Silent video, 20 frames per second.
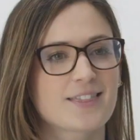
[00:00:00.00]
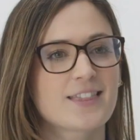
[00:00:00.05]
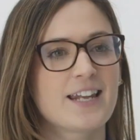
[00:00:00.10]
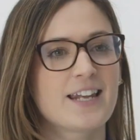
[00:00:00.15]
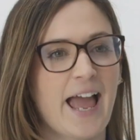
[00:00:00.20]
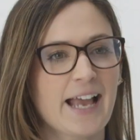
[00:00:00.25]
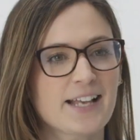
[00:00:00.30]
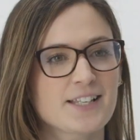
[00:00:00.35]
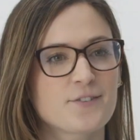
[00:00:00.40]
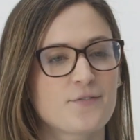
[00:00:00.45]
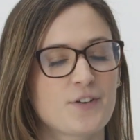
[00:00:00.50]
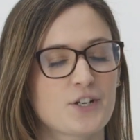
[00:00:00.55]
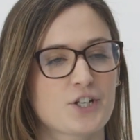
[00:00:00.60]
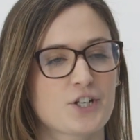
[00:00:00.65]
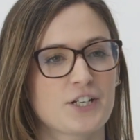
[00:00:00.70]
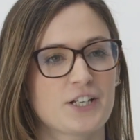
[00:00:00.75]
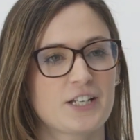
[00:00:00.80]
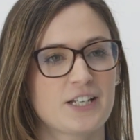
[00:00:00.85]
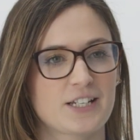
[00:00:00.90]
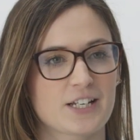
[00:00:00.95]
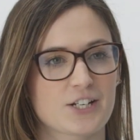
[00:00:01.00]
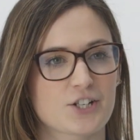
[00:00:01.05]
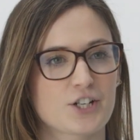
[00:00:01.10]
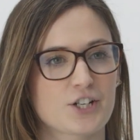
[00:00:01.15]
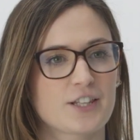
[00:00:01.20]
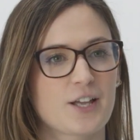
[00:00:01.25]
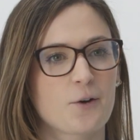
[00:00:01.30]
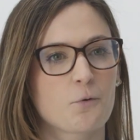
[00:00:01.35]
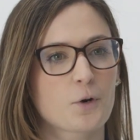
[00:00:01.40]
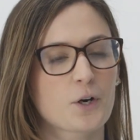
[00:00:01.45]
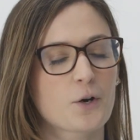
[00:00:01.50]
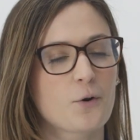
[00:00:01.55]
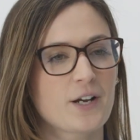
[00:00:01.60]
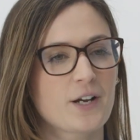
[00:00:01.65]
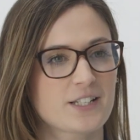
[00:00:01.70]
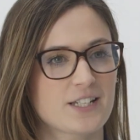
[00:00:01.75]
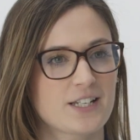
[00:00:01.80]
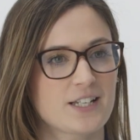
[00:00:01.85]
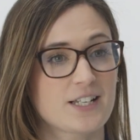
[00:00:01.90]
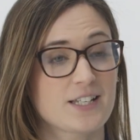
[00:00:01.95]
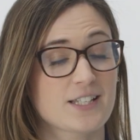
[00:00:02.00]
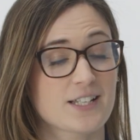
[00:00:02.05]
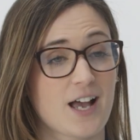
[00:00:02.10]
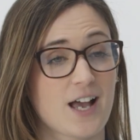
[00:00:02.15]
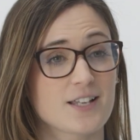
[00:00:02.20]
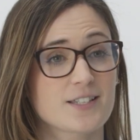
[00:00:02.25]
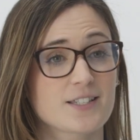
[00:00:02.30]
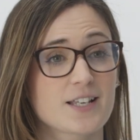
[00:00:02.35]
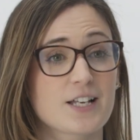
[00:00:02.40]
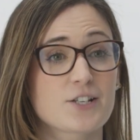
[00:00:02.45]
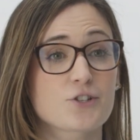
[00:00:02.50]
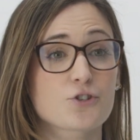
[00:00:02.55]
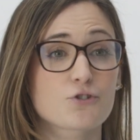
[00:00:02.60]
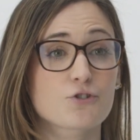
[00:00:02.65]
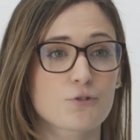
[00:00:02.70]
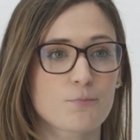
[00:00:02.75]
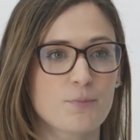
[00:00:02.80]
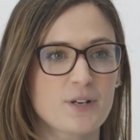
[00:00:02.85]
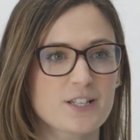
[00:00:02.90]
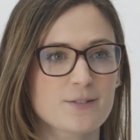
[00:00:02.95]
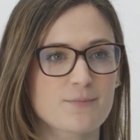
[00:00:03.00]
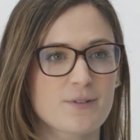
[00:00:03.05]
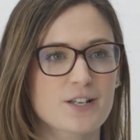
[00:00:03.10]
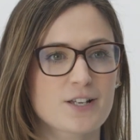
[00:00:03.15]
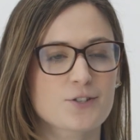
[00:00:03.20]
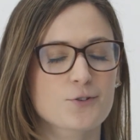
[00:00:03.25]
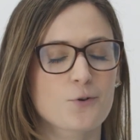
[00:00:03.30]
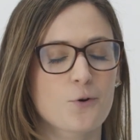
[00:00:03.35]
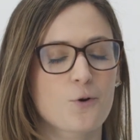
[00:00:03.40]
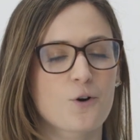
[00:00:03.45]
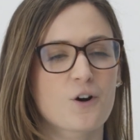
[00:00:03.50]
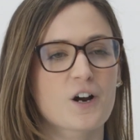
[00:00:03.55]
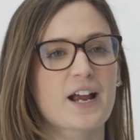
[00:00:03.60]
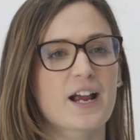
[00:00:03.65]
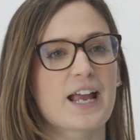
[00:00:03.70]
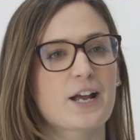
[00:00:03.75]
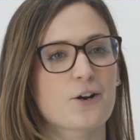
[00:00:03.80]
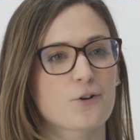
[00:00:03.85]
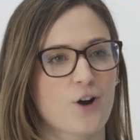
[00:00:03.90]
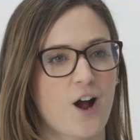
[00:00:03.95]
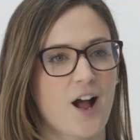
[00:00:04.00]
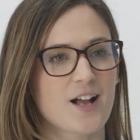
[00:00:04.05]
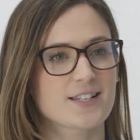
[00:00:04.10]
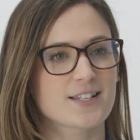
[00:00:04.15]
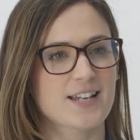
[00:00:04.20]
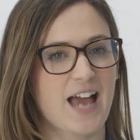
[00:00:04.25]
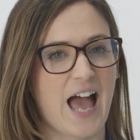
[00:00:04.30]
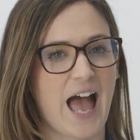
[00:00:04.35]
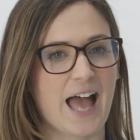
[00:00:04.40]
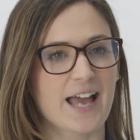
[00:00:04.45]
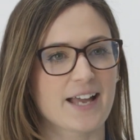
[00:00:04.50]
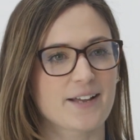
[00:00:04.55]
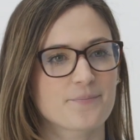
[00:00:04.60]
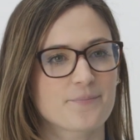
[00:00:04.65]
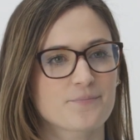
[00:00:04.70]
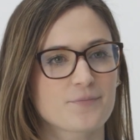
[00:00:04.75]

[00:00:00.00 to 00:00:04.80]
The next vision condition that we're going to discuss is strabismus, or a crossed eye.